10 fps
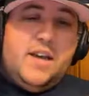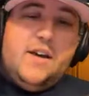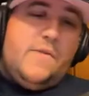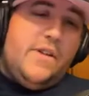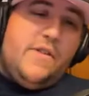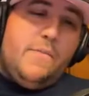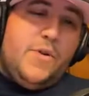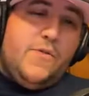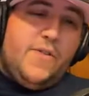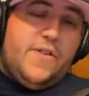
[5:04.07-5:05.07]
going to their
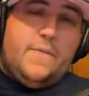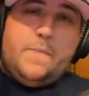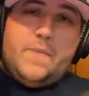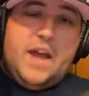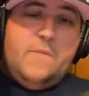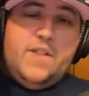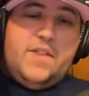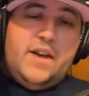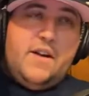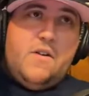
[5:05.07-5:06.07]
booth. I went
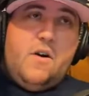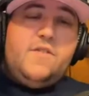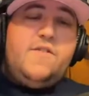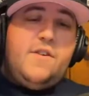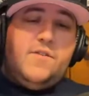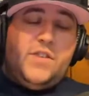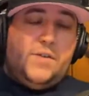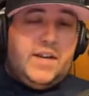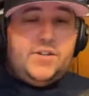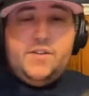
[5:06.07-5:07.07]
there on Thursday. It
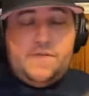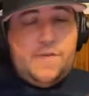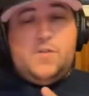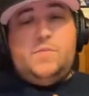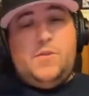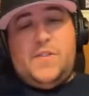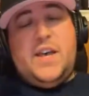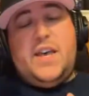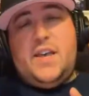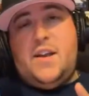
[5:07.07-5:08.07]
was actually the first booth
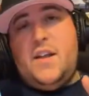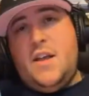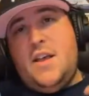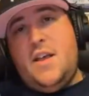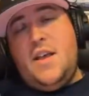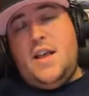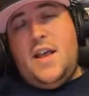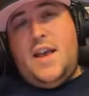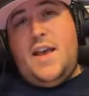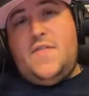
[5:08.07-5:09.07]
I hit,
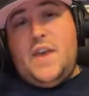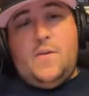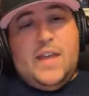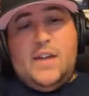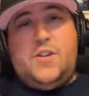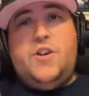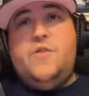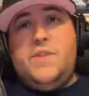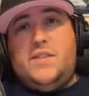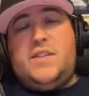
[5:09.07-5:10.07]
and they only had
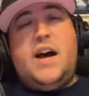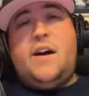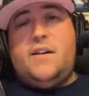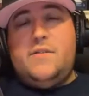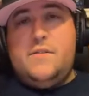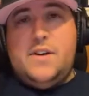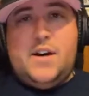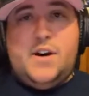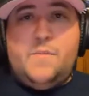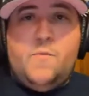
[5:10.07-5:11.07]
two in stock.
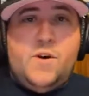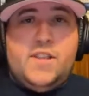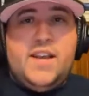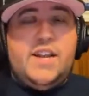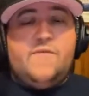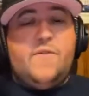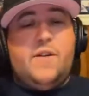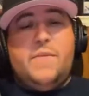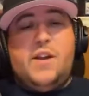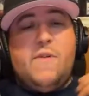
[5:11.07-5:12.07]
One lady in
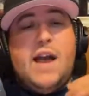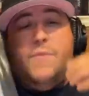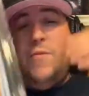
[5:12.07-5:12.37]
front of me grabbed